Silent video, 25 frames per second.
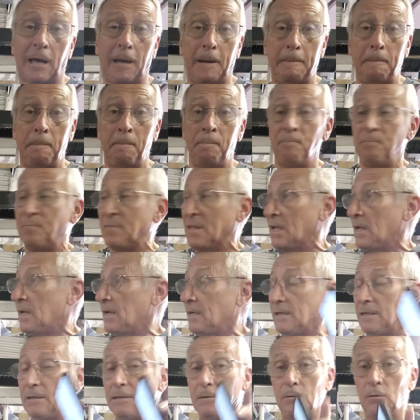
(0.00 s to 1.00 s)
I'm
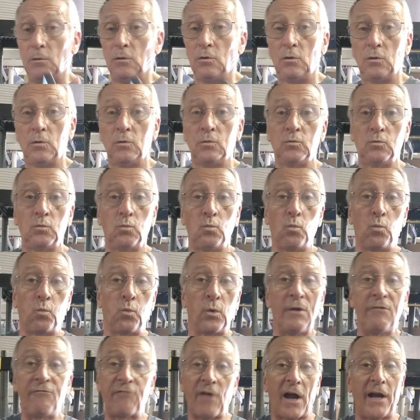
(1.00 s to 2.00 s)

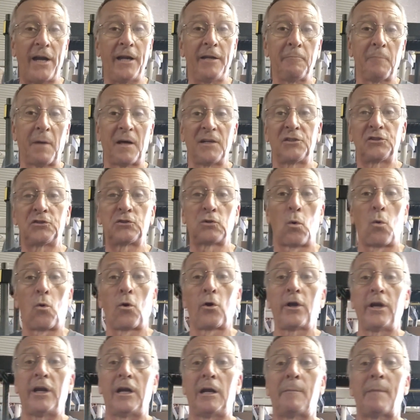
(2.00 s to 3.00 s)
refining my
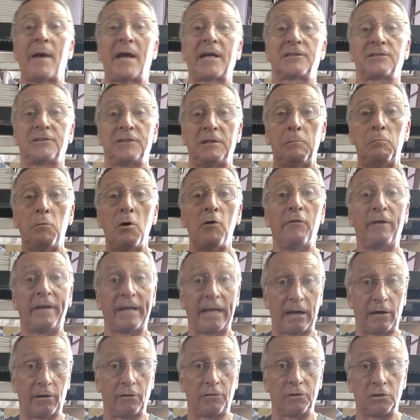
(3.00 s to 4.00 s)
store and I'm actually
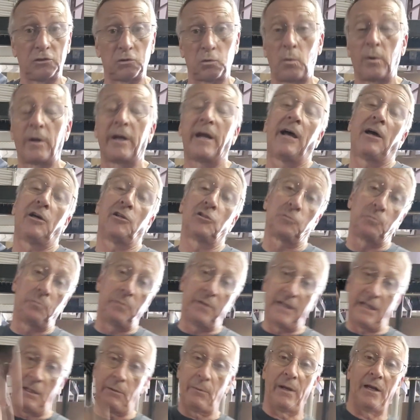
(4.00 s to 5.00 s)
moving out of this warehouse.
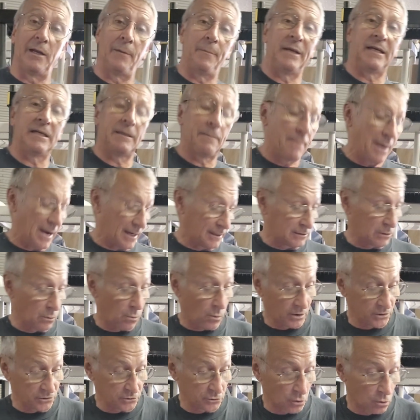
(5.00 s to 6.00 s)
But anyway, let me get back to
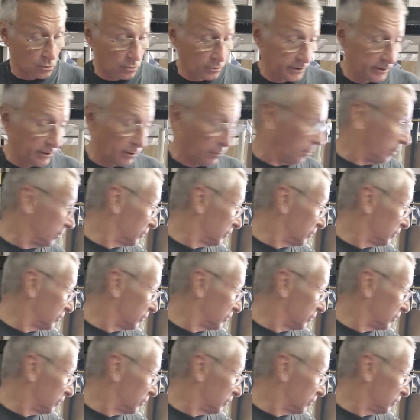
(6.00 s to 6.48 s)
what's sold here.